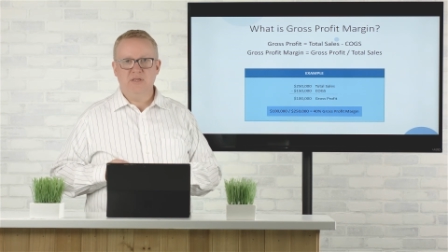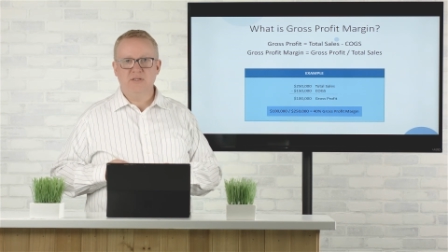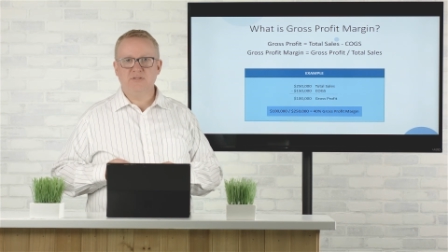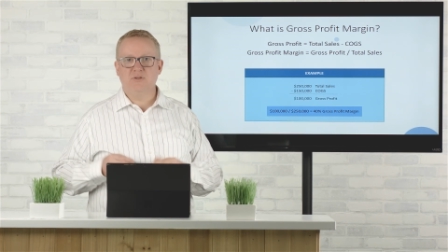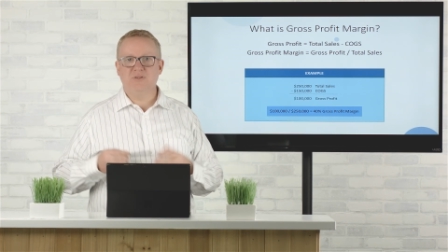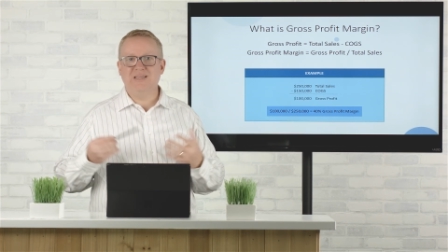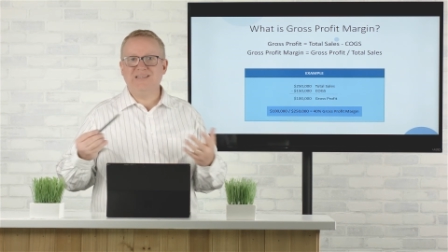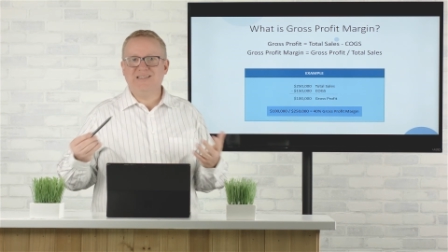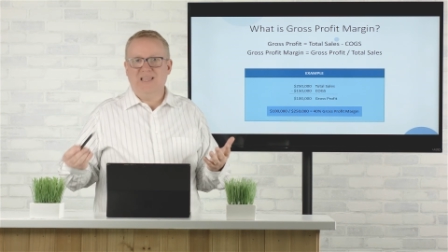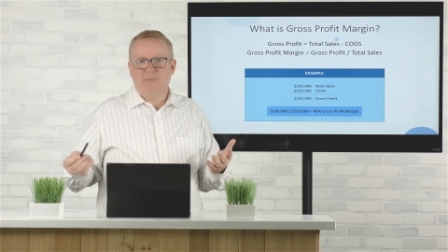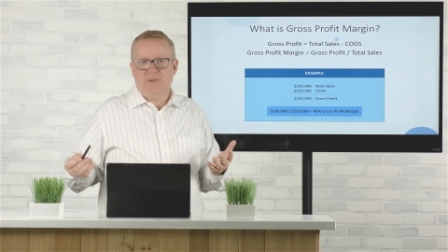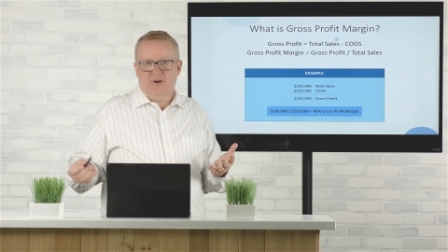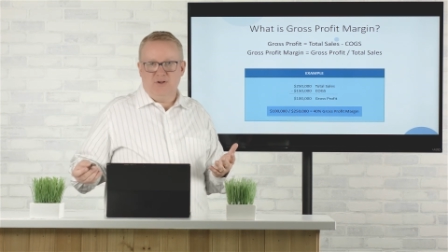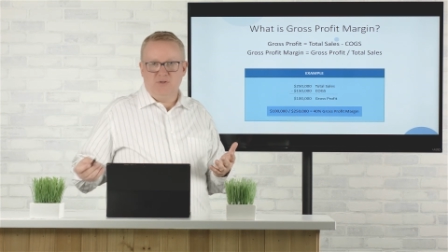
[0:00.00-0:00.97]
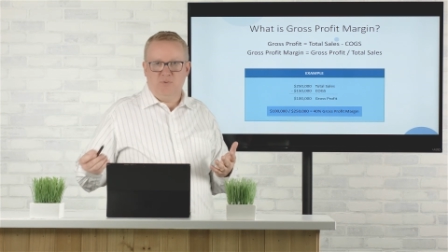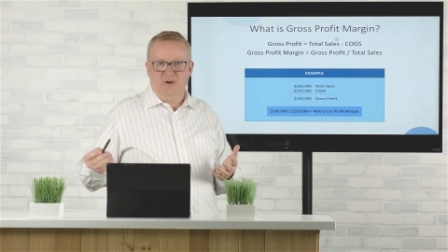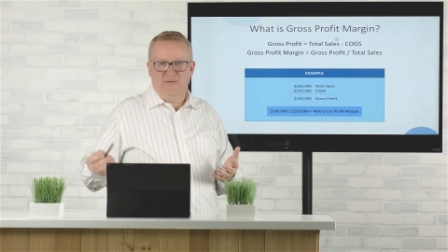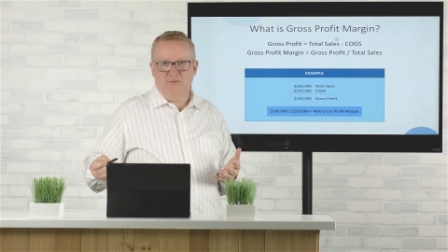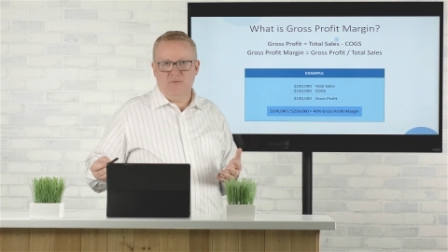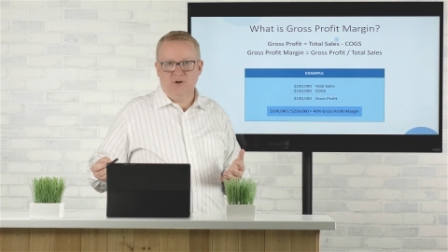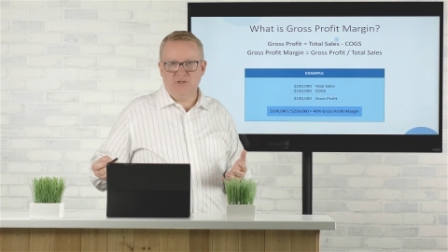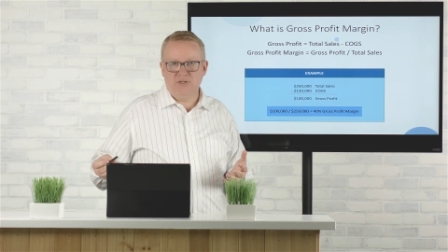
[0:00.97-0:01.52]
So then to get my gross
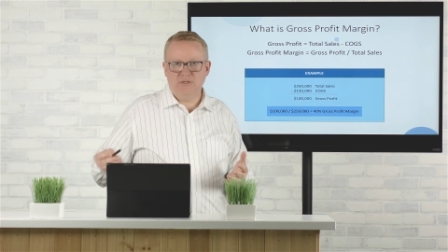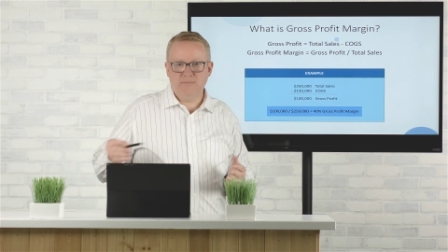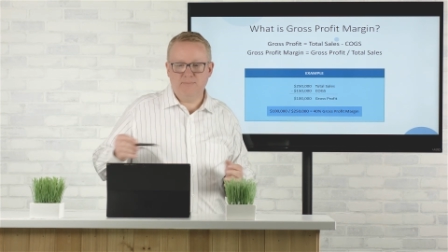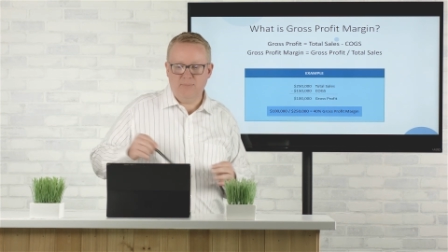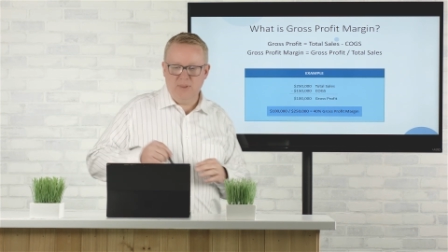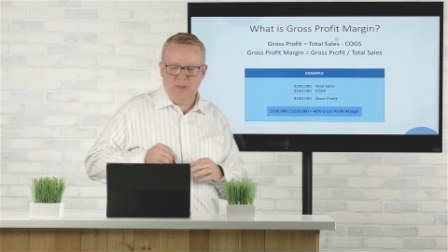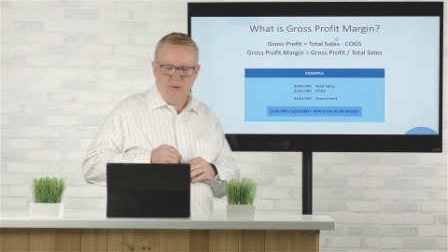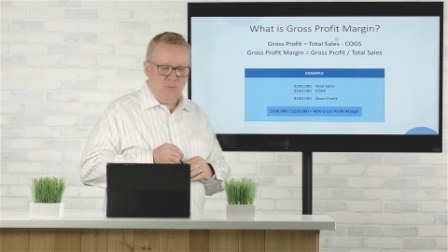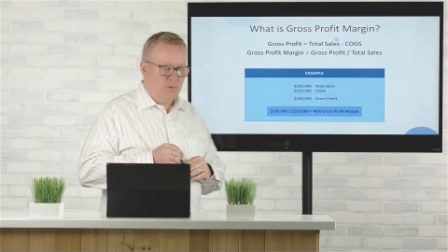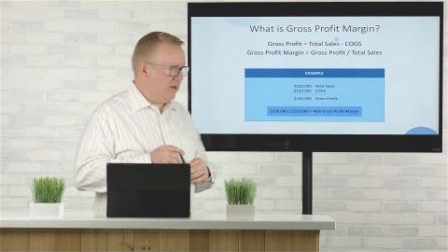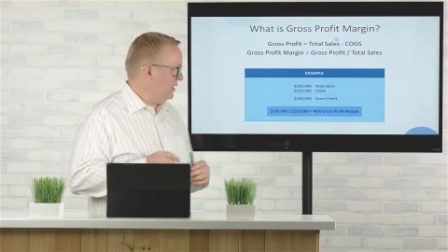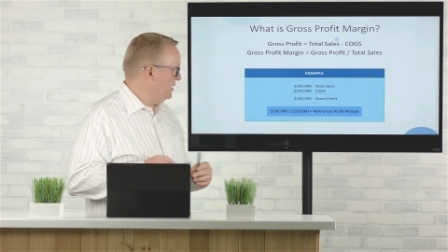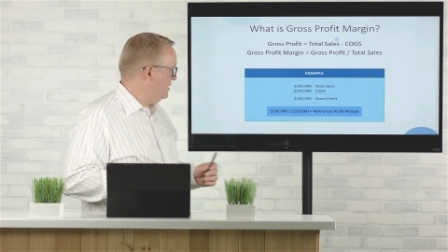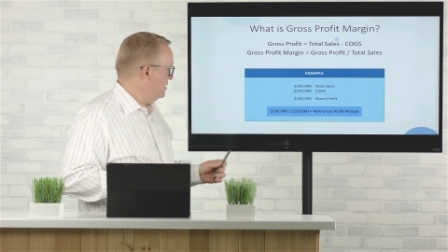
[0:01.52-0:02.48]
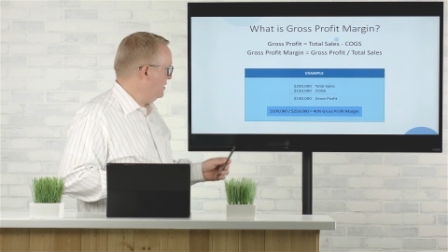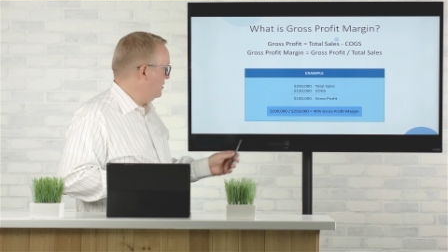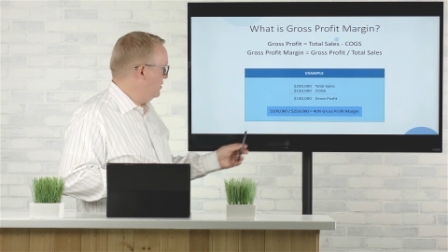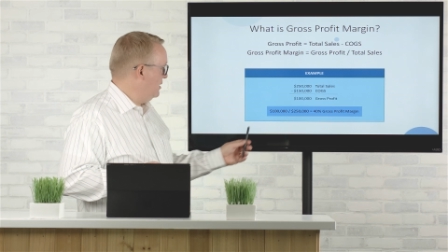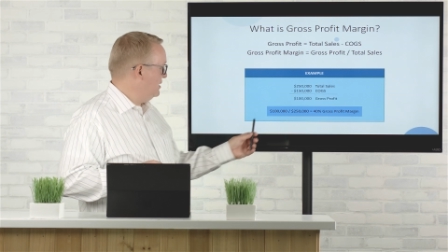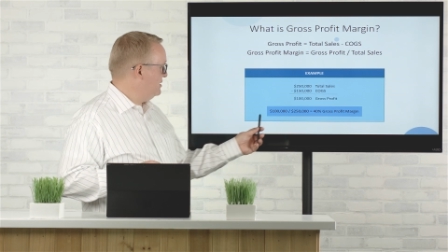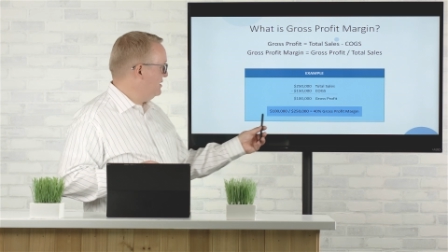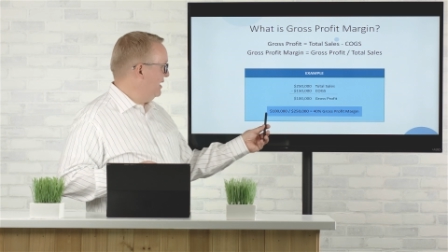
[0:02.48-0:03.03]
profit margin, what I need to do
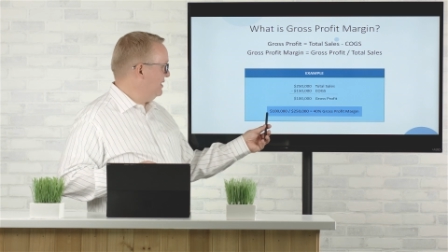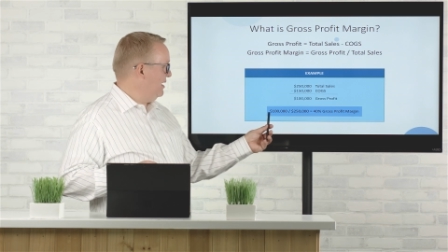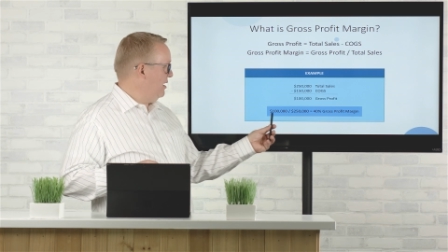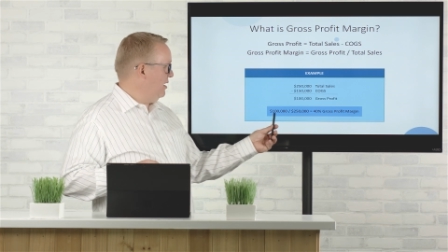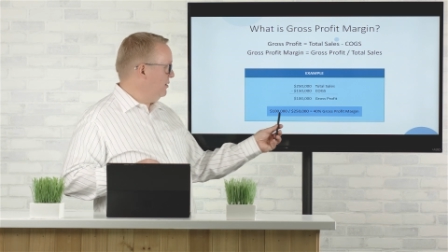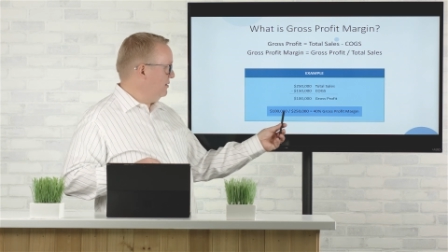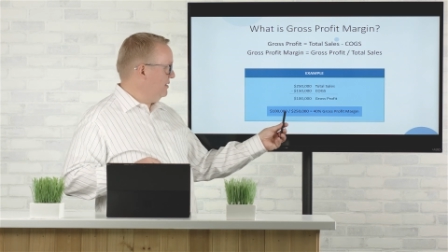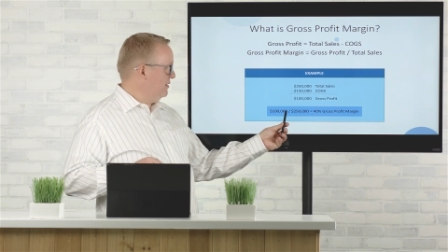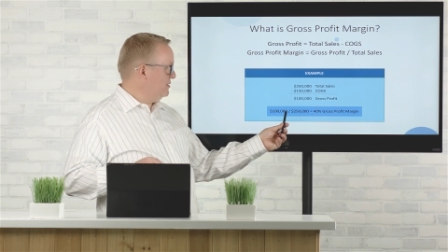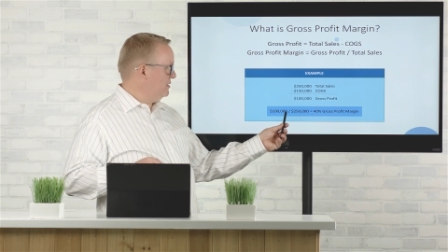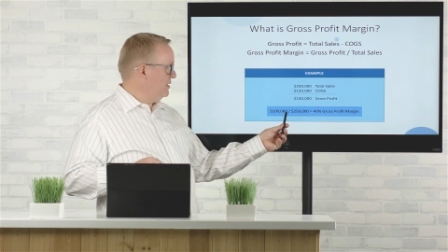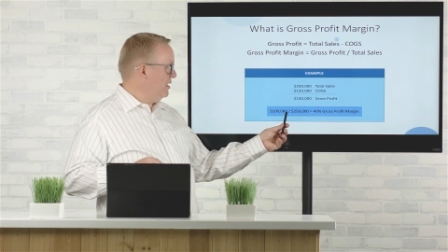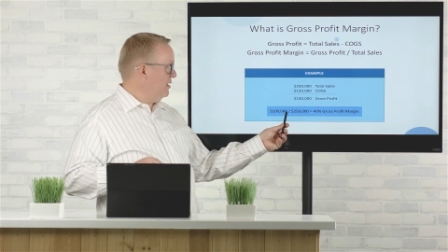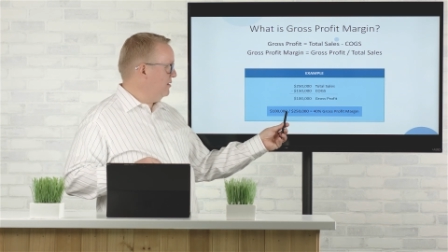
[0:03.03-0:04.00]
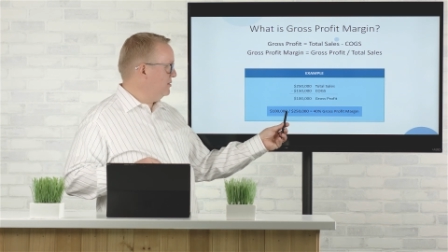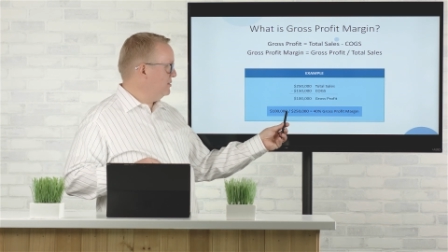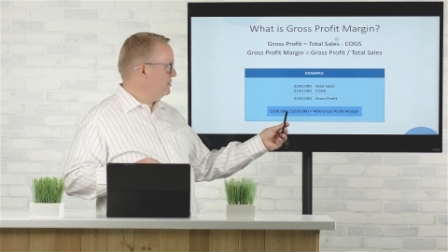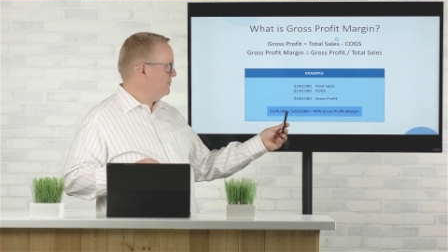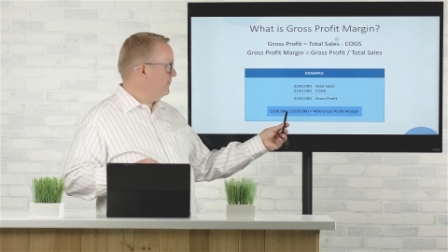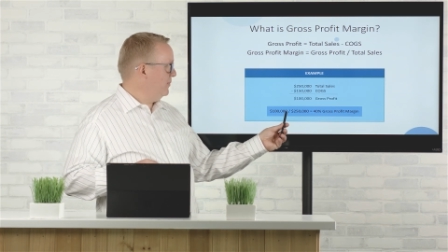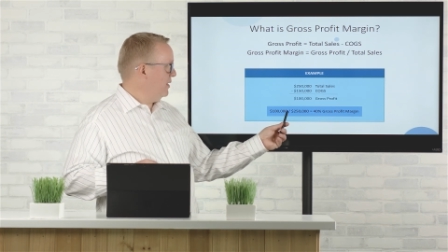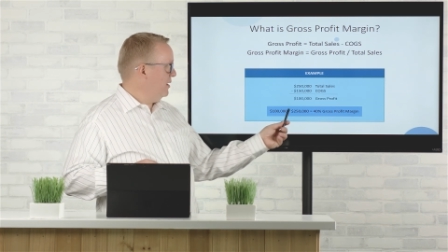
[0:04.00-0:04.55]
is take that $100,000